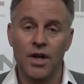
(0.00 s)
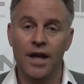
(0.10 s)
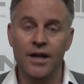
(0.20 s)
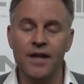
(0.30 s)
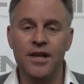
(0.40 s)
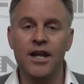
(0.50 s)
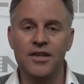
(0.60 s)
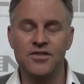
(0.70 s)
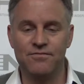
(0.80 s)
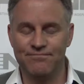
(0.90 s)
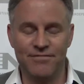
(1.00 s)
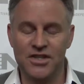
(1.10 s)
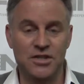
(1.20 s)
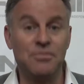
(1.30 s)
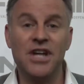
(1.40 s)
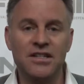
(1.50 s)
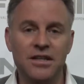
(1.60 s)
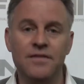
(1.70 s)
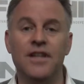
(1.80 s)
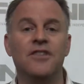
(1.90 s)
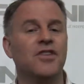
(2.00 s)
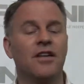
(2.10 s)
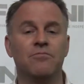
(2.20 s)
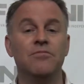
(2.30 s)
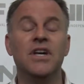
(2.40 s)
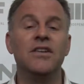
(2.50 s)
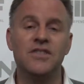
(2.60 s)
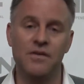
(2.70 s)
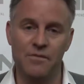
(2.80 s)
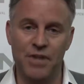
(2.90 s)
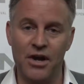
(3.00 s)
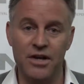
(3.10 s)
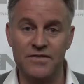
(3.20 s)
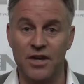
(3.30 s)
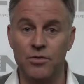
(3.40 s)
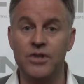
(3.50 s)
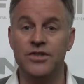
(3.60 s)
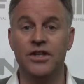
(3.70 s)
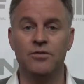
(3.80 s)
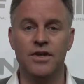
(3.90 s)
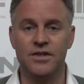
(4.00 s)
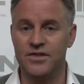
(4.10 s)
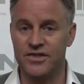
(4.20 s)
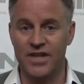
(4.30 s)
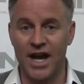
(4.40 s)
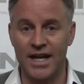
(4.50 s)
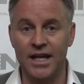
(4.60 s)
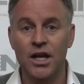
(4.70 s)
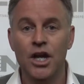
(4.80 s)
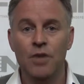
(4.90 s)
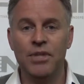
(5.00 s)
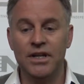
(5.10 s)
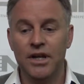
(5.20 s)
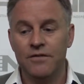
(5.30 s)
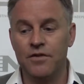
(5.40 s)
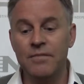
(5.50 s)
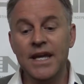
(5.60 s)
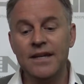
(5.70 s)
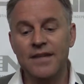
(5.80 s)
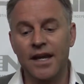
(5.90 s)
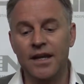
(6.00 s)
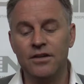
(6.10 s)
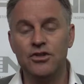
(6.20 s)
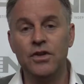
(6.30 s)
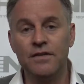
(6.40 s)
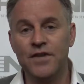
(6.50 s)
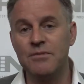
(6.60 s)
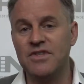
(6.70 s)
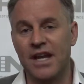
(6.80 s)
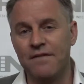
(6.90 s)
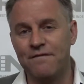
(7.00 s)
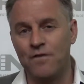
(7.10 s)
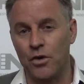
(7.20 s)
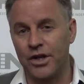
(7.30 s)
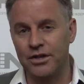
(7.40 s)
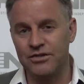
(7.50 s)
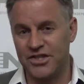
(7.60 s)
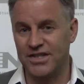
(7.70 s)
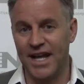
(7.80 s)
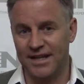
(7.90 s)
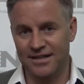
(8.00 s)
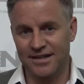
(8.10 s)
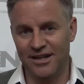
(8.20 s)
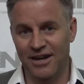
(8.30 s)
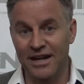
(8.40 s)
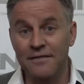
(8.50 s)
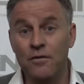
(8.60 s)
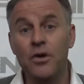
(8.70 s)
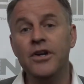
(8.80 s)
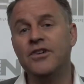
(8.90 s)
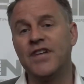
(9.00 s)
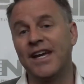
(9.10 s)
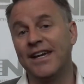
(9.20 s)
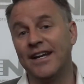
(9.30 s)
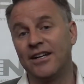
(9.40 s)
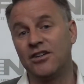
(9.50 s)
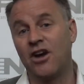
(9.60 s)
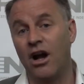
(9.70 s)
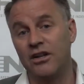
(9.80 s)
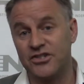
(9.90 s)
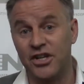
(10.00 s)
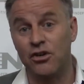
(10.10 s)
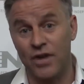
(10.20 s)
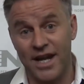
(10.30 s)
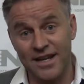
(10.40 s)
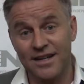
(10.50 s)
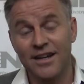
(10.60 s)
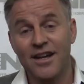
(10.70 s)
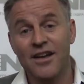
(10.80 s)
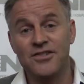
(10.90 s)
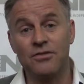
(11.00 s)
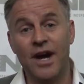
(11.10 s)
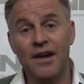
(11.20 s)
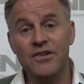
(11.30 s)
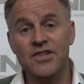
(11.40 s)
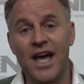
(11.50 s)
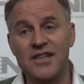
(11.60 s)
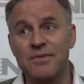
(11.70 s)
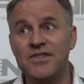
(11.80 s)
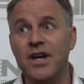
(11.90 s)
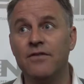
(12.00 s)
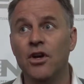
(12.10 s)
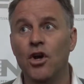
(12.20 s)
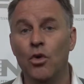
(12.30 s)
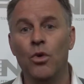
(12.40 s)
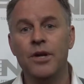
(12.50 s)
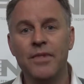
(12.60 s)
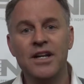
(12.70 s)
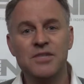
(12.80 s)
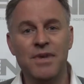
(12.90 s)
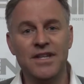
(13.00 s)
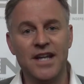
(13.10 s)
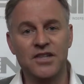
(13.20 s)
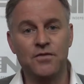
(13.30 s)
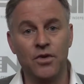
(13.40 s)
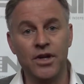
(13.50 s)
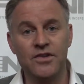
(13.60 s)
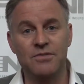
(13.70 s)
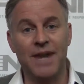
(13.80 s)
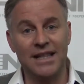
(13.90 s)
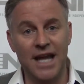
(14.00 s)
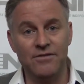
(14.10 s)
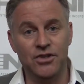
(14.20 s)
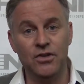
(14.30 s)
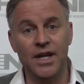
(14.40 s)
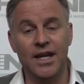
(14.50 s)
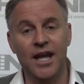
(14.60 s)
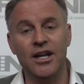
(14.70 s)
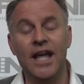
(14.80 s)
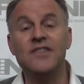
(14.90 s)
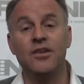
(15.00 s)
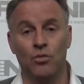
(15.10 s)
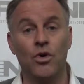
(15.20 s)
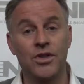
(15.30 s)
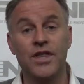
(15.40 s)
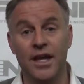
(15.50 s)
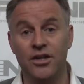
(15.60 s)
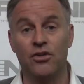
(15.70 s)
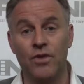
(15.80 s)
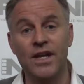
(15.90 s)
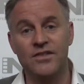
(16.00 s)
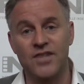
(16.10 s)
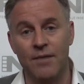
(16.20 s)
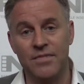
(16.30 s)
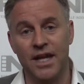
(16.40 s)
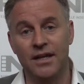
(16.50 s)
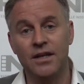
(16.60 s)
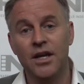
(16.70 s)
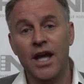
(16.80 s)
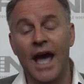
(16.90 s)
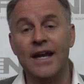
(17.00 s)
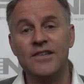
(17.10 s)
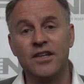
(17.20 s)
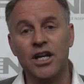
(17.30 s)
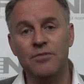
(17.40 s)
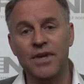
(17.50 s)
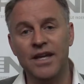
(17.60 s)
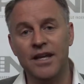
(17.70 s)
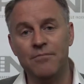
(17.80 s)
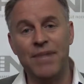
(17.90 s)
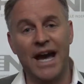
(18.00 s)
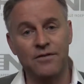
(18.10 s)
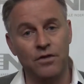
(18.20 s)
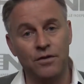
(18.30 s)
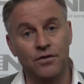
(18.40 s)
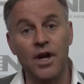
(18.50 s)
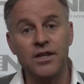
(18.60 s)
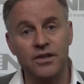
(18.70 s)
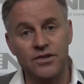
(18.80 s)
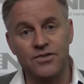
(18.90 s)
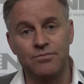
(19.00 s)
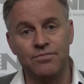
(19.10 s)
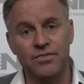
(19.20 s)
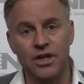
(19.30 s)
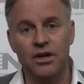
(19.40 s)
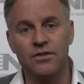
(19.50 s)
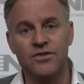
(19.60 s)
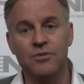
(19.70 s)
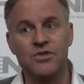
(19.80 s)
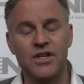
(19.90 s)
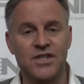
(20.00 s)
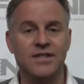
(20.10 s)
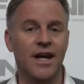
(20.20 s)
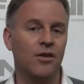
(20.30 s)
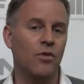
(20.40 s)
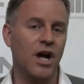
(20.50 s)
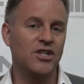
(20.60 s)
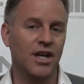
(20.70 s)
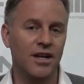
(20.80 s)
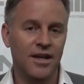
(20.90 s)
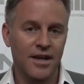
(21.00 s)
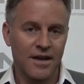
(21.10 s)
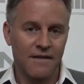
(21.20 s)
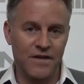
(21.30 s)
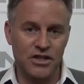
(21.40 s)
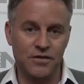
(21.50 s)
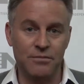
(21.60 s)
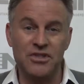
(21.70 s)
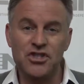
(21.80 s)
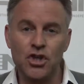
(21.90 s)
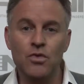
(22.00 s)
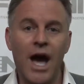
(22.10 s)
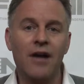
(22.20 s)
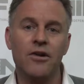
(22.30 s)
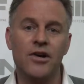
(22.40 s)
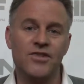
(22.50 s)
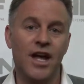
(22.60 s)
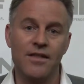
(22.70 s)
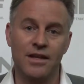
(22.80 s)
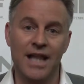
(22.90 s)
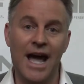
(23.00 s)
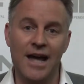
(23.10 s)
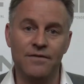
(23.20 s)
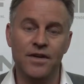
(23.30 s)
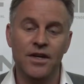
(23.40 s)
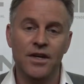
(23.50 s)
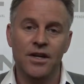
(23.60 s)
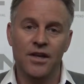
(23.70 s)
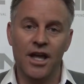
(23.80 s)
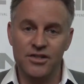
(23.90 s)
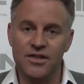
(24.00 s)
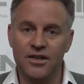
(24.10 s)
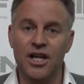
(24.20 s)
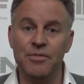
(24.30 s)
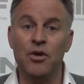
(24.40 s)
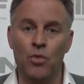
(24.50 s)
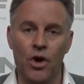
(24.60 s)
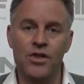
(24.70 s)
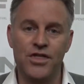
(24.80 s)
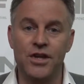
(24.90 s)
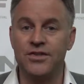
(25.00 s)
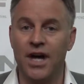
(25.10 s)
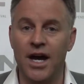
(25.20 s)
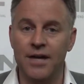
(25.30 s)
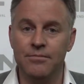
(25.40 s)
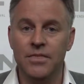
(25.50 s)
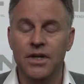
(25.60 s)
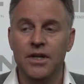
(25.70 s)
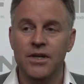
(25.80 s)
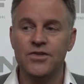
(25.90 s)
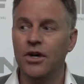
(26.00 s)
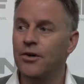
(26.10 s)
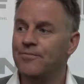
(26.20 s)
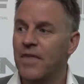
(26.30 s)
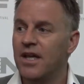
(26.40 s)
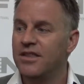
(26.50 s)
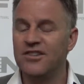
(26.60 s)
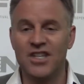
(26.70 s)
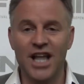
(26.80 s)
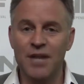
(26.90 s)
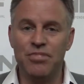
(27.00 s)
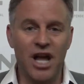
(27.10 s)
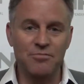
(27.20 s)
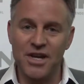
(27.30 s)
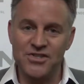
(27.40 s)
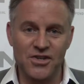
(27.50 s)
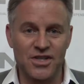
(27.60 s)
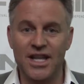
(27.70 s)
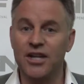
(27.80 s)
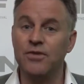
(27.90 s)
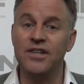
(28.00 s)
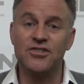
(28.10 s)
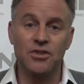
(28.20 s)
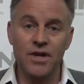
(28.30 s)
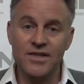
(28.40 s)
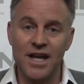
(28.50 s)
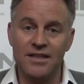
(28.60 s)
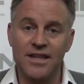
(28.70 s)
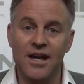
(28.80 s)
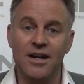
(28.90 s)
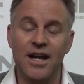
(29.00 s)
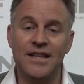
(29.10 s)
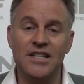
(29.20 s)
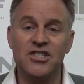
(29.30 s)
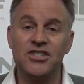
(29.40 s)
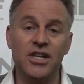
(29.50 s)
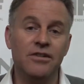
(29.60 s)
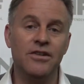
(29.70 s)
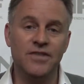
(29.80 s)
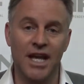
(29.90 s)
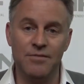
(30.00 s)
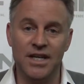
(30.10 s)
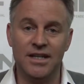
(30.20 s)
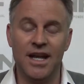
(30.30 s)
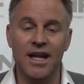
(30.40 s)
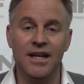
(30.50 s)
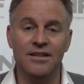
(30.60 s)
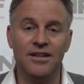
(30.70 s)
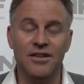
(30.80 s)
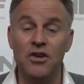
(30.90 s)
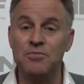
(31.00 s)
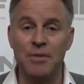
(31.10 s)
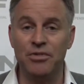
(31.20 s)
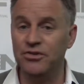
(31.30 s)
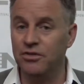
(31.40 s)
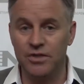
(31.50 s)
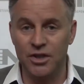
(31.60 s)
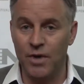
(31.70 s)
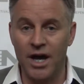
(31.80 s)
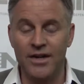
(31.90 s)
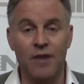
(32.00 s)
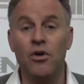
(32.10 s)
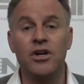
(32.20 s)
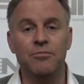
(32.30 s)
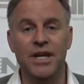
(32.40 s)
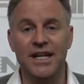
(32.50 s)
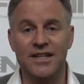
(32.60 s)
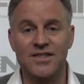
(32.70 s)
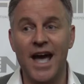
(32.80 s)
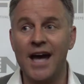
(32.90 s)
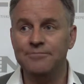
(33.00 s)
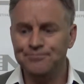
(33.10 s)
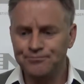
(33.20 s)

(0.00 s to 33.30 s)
And it's subjective, and there's millions of imperatives that we're dealing with in society. But for me, like, doing a film is like a 4-year stint, and in 4 years I could get a college degree. So I always ask myself, what am I going to spend the next 4 years of my life doing, and is it worth a degree in something? And is it going to be impactful for others? Someone's going to sit down and watch a feature film that's 2 hours out of their life. Is it going to be worth their time? So there's a lot of blockbusters, a lot of great stories out there, and that's sheer entertainment, and those people do it really well, and I won't compete against that.